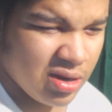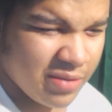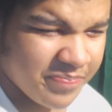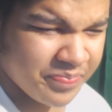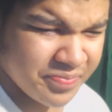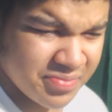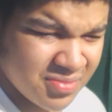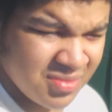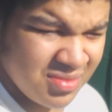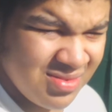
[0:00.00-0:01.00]
my seconds
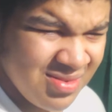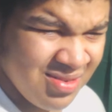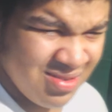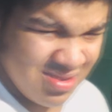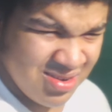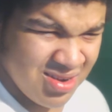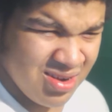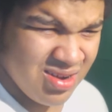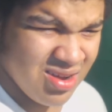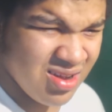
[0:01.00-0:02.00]
inside of it. I did it,
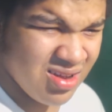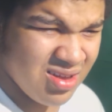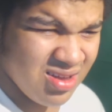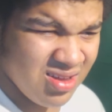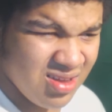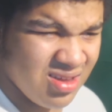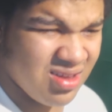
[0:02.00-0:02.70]
I admit I did it.